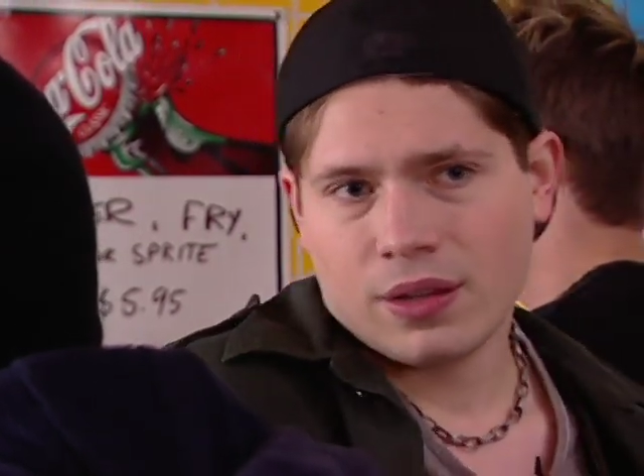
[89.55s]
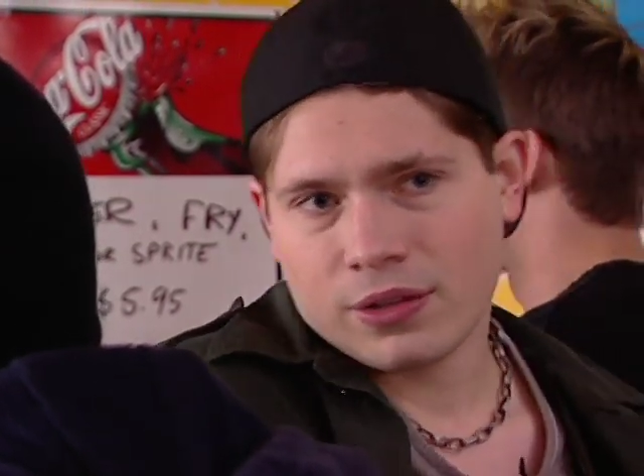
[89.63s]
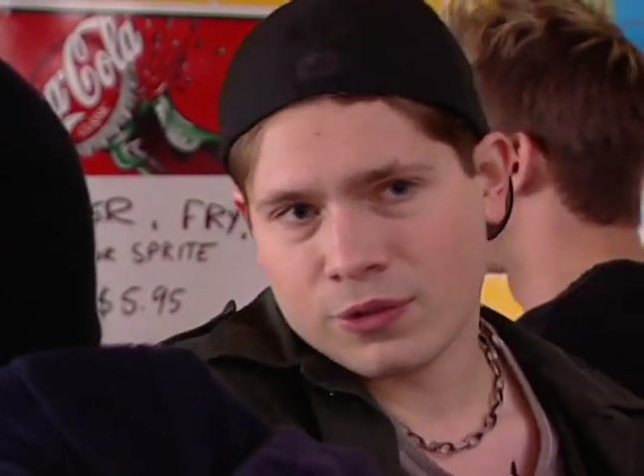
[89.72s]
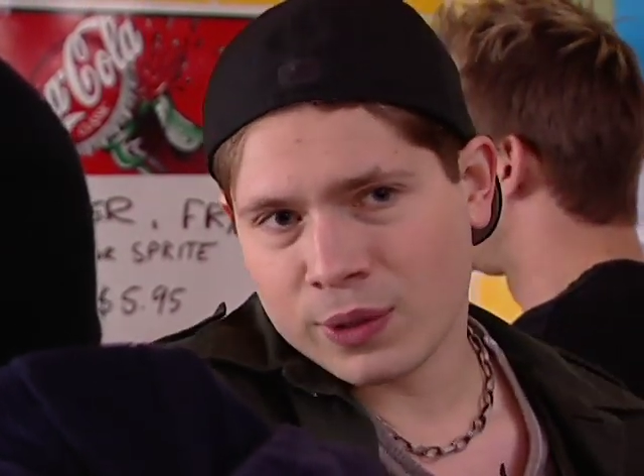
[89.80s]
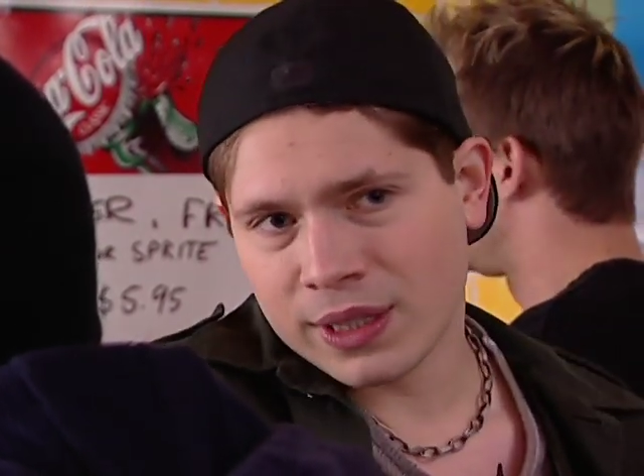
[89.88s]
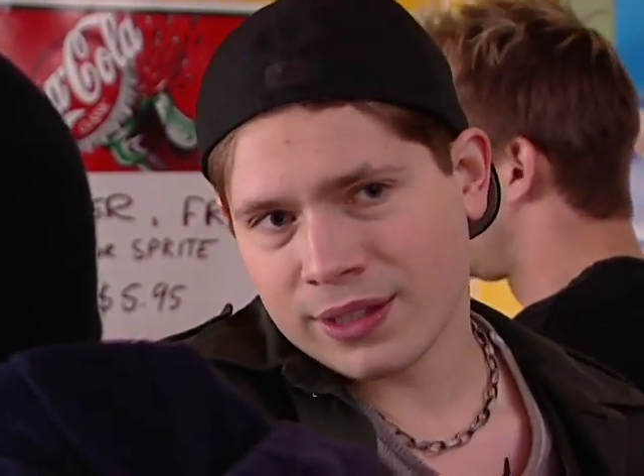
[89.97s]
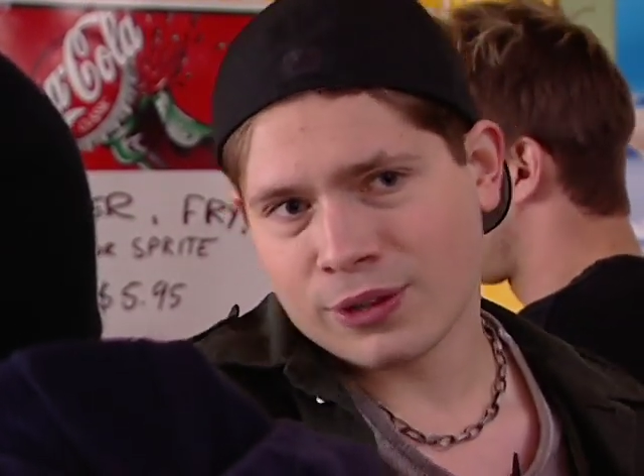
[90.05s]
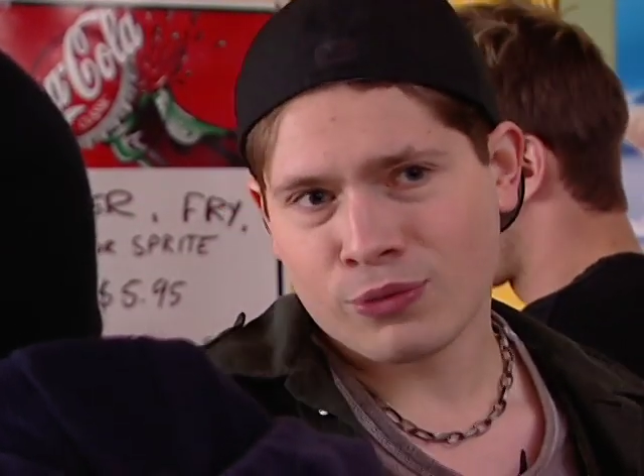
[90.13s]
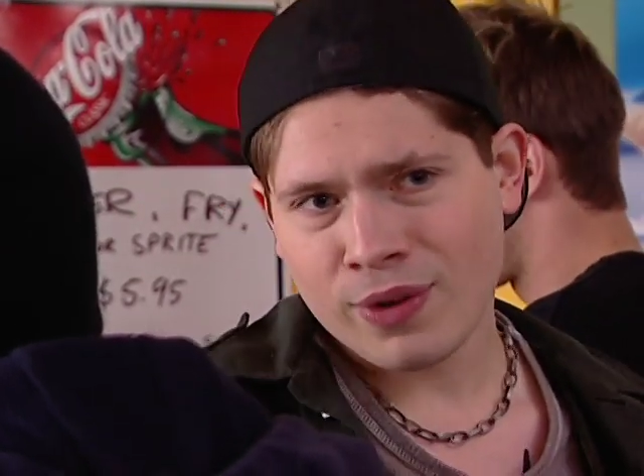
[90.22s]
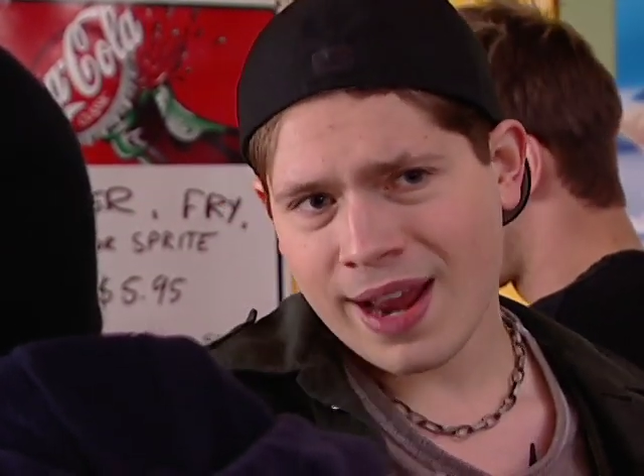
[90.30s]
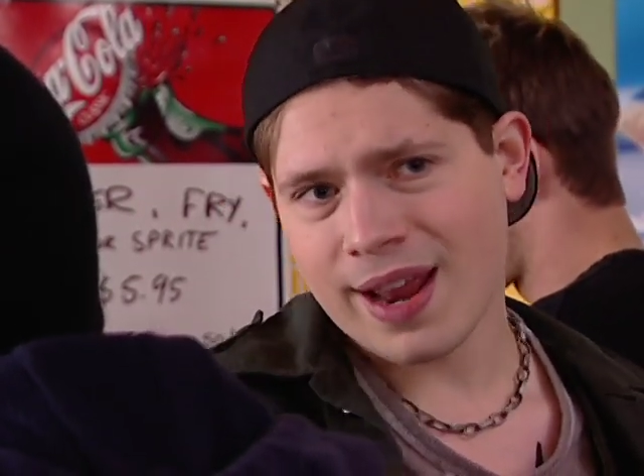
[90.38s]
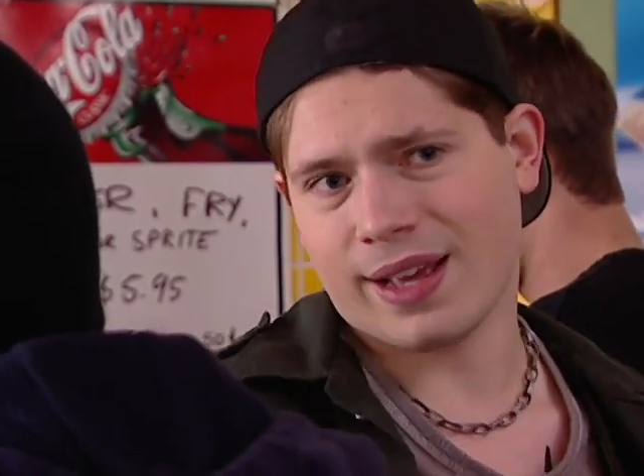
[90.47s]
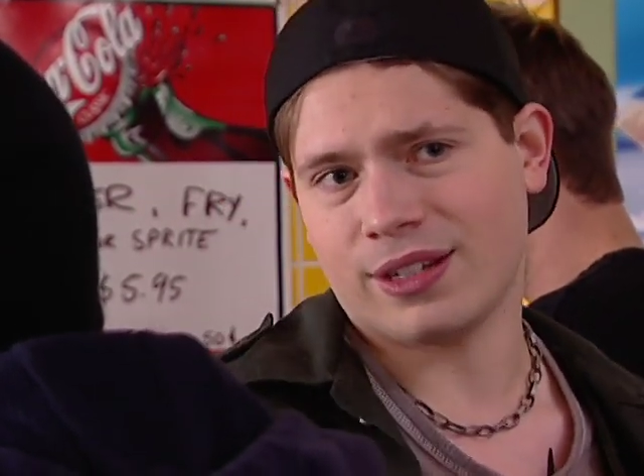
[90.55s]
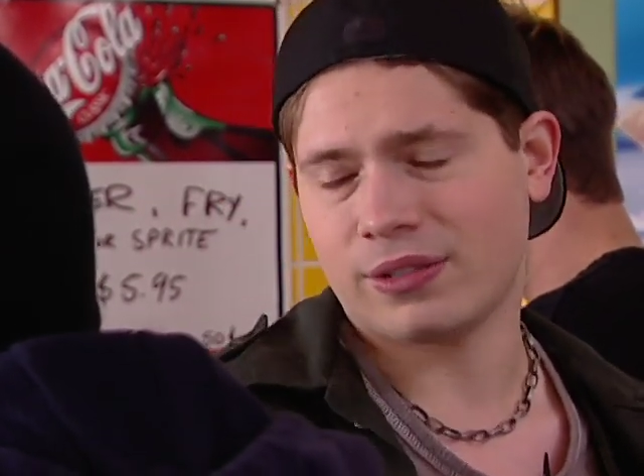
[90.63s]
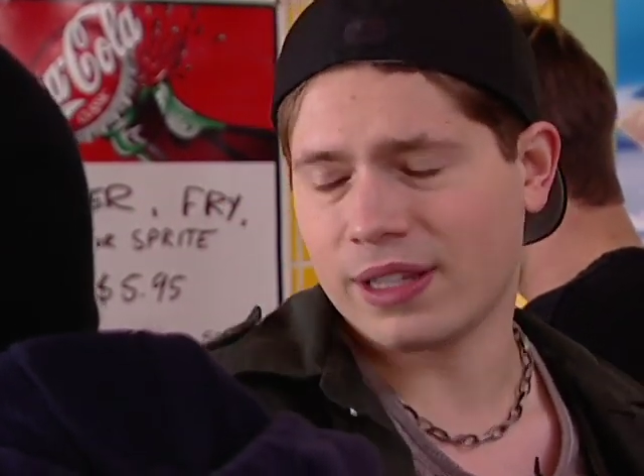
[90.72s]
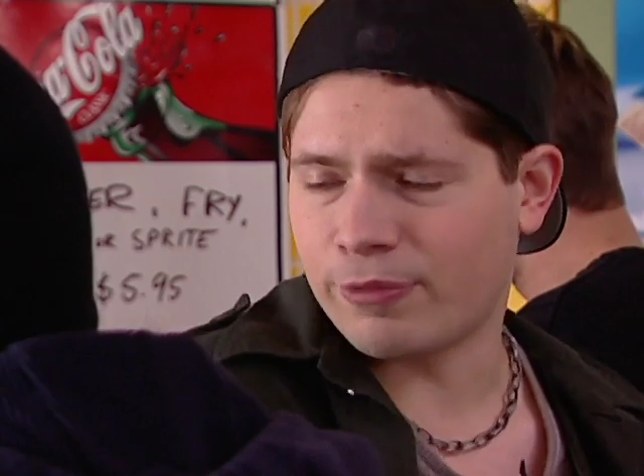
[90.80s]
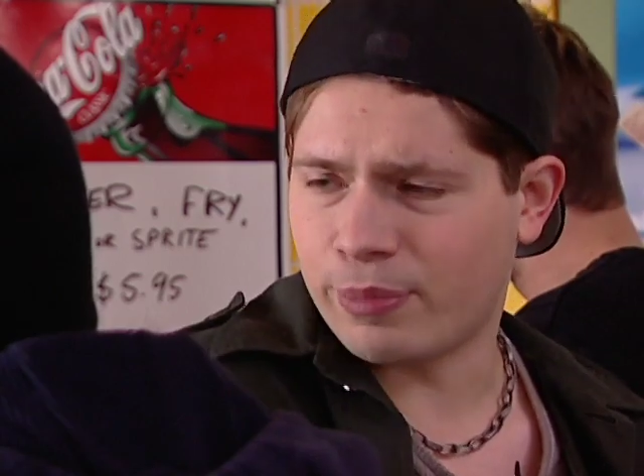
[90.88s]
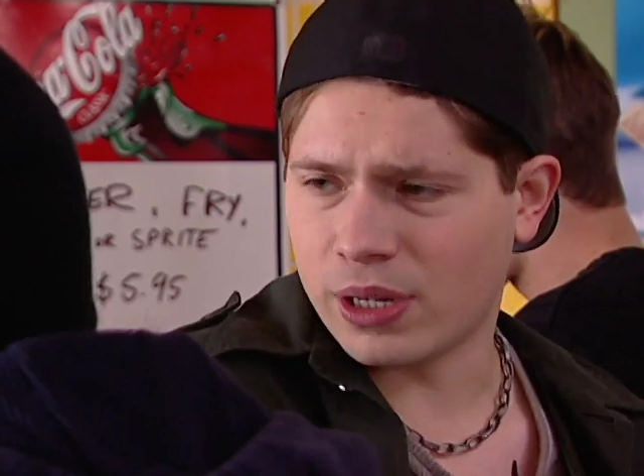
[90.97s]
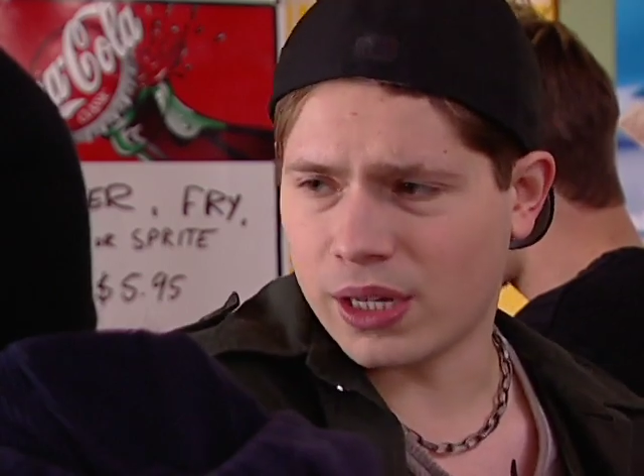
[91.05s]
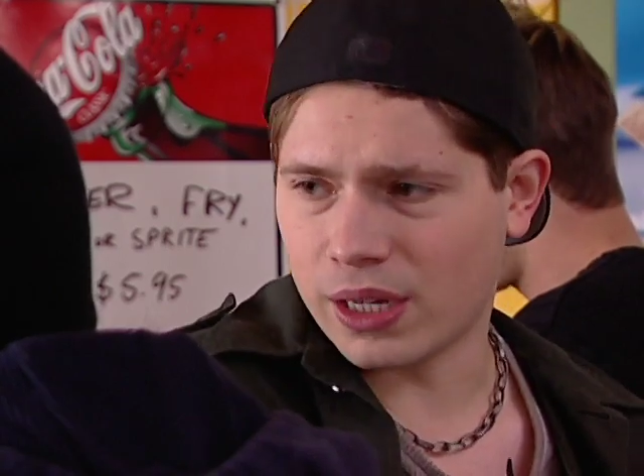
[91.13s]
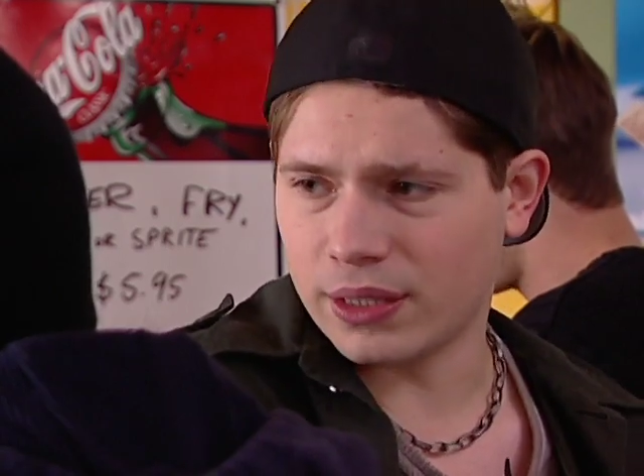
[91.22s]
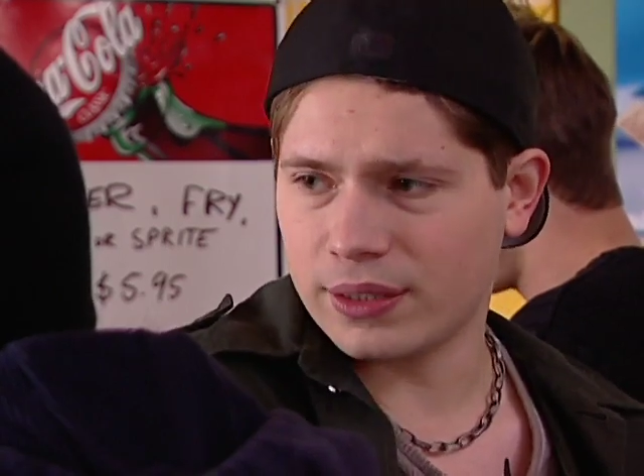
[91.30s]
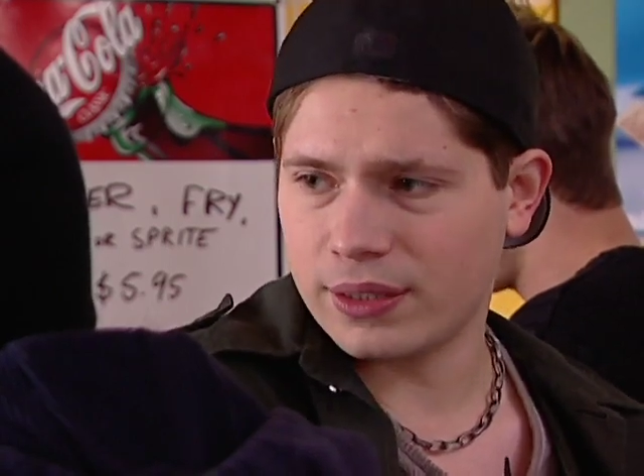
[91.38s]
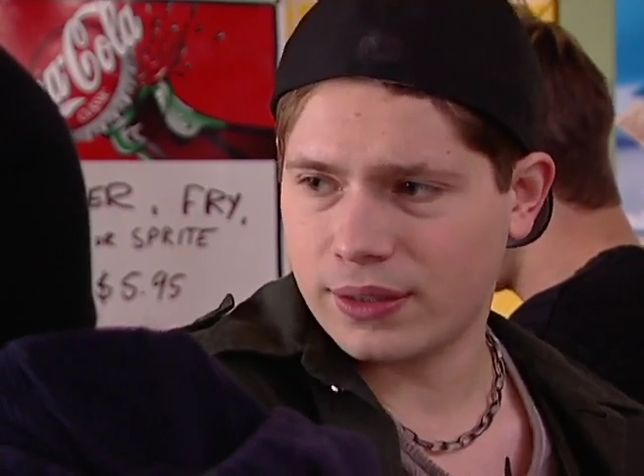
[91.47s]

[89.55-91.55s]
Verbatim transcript: sweet little redhead you left behind.